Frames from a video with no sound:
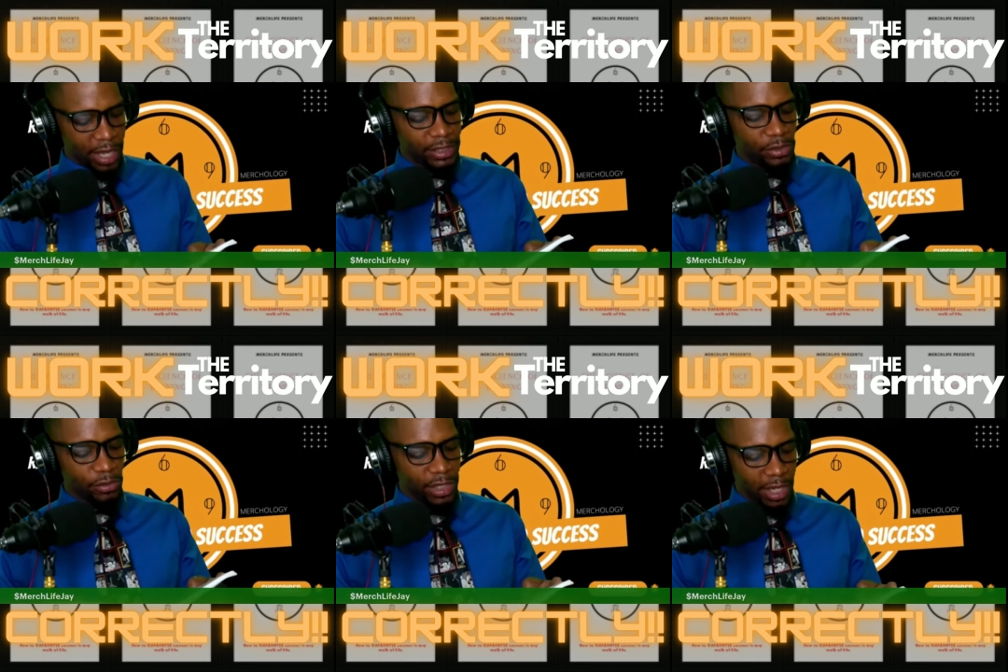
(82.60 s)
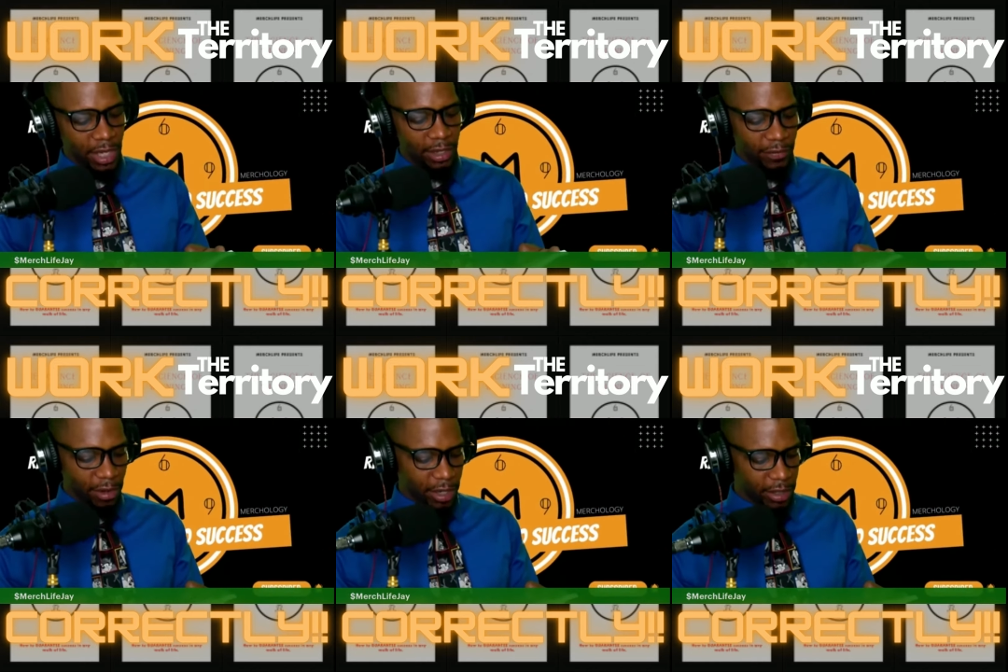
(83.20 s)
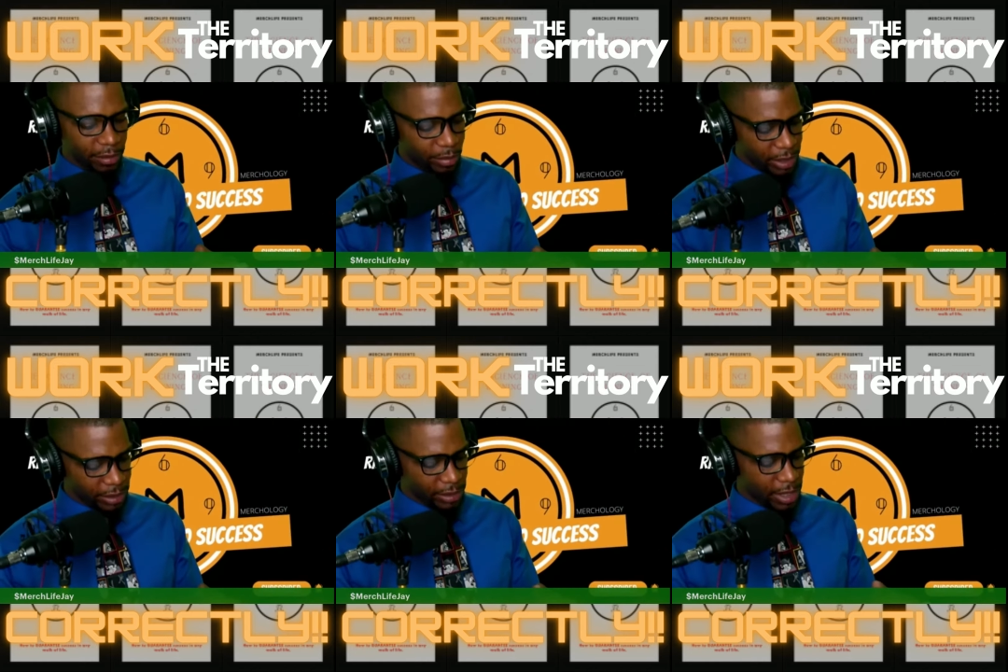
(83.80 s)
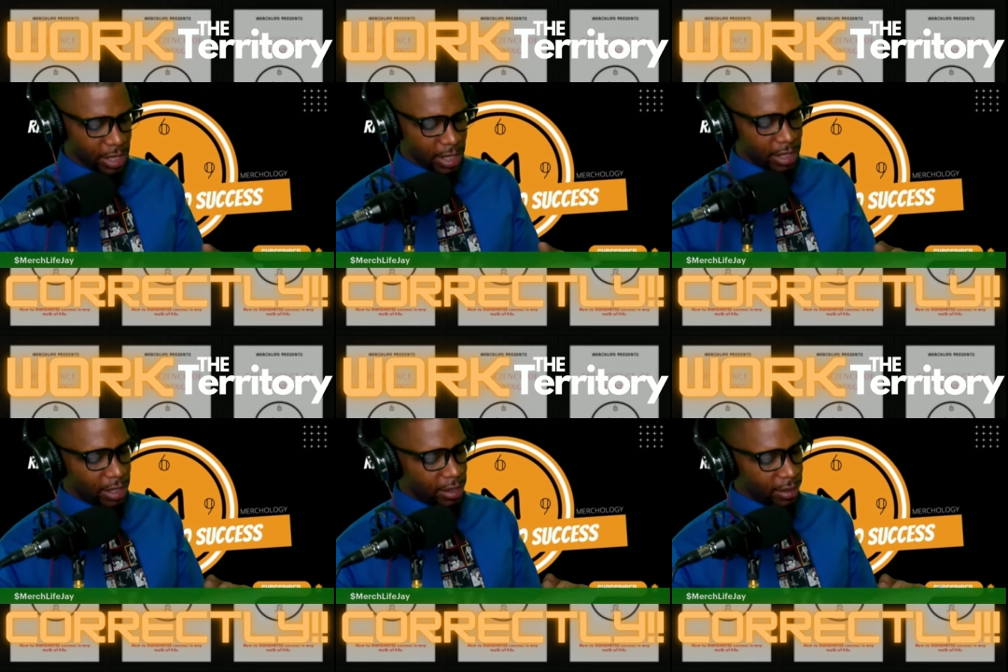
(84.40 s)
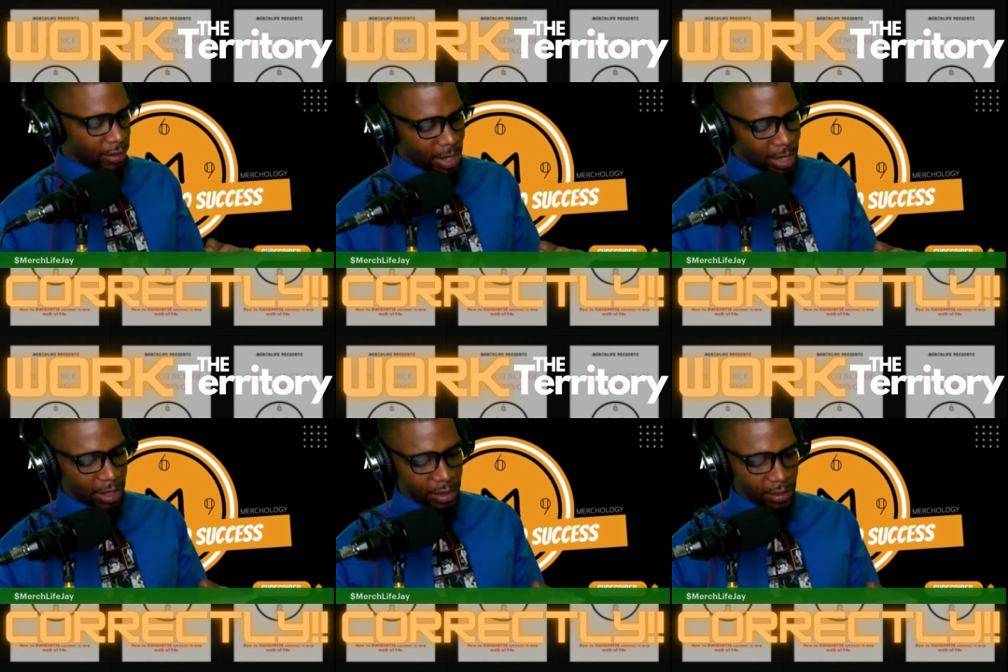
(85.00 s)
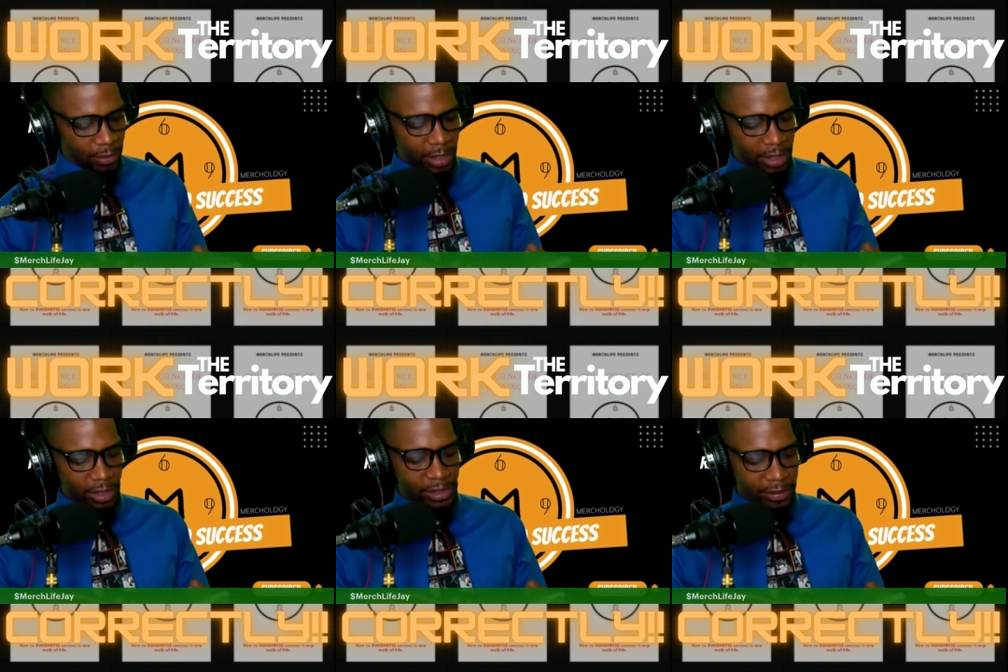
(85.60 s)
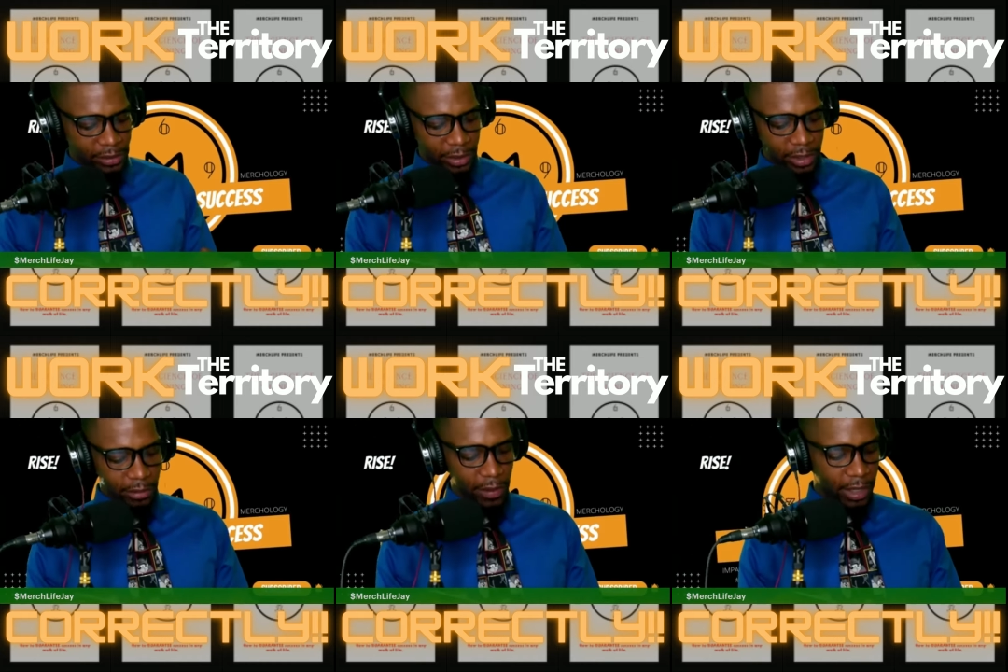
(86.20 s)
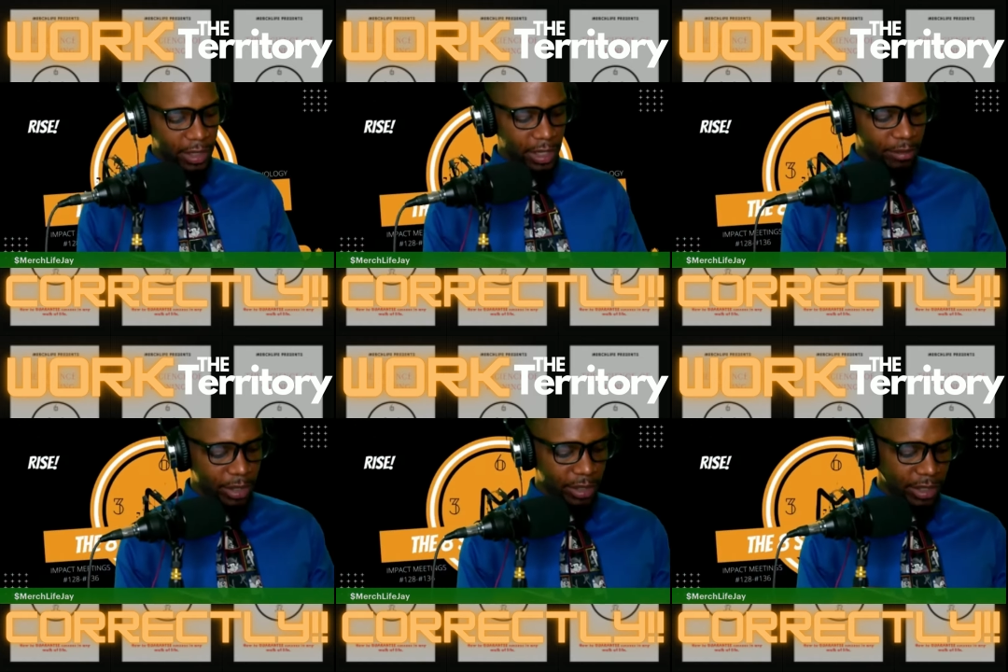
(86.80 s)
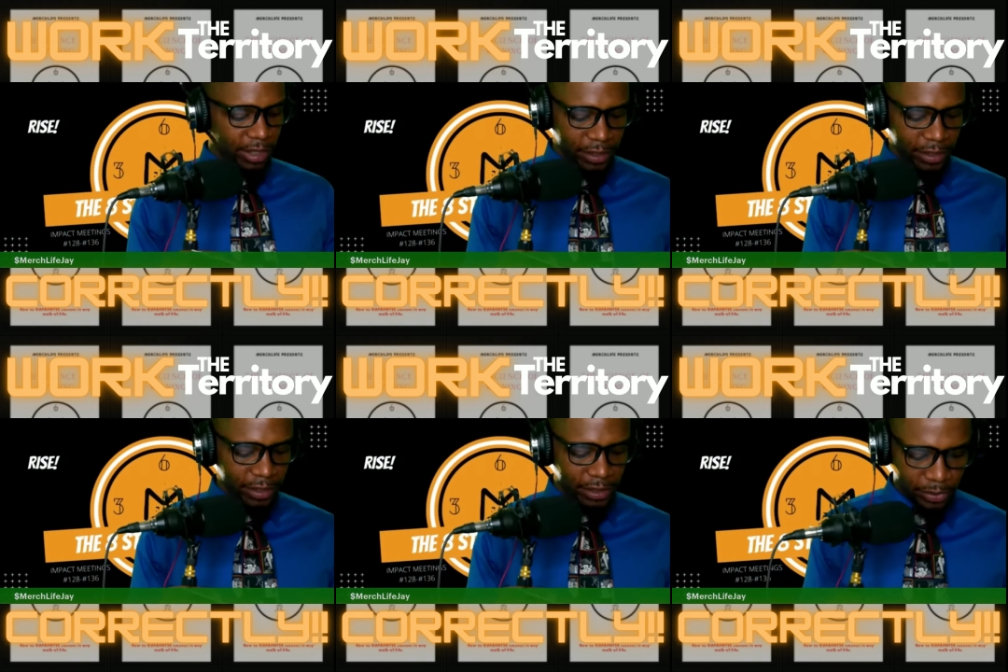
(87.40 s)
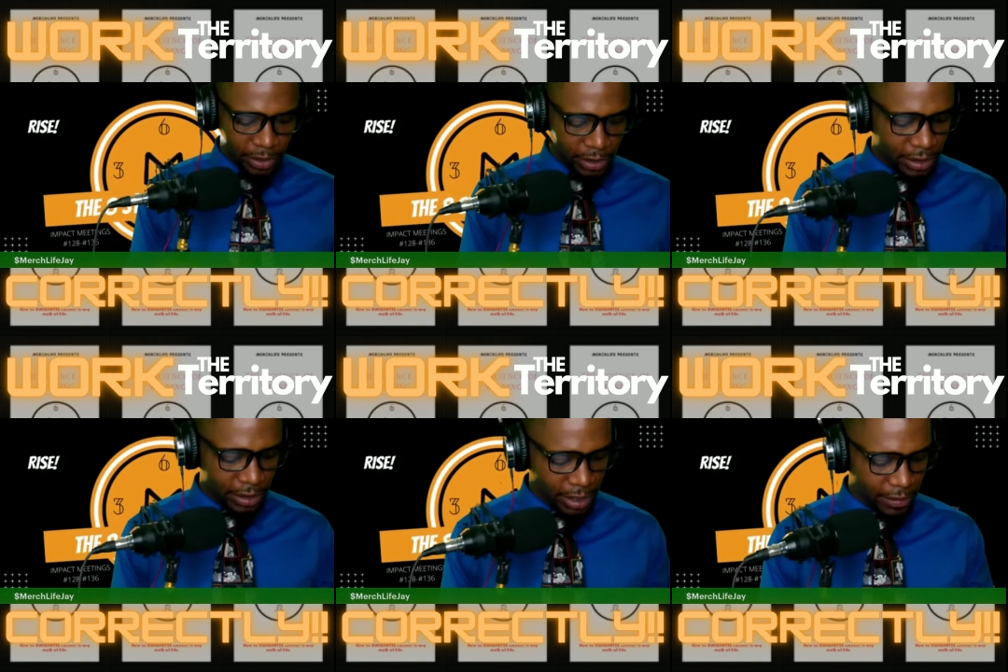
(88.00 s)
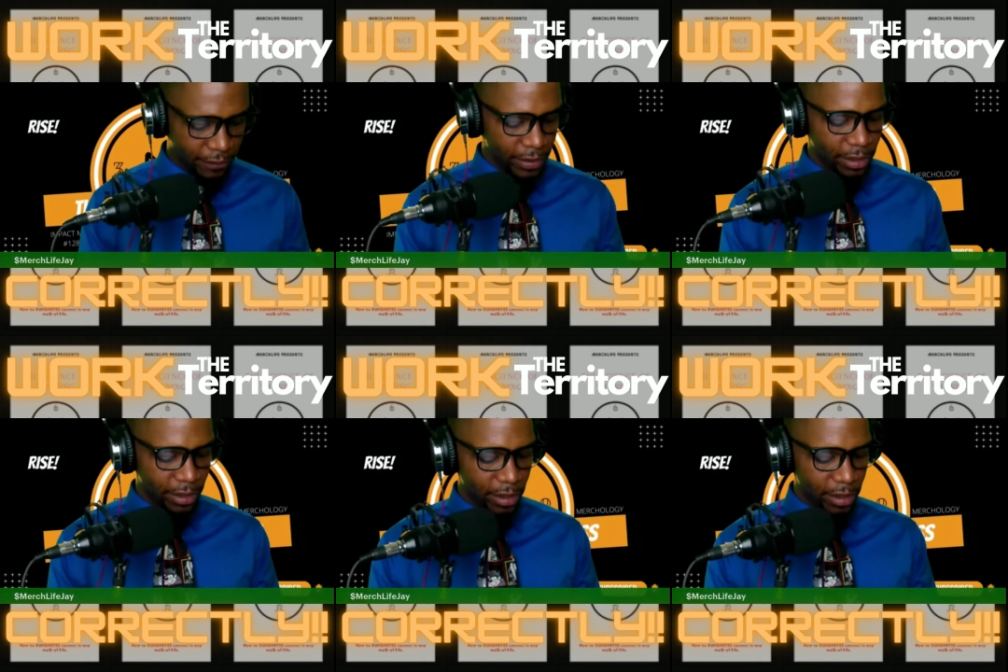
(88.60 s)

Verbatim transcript: you can regarding your business. Either way, working the territory correctly can be the difference between success and failure within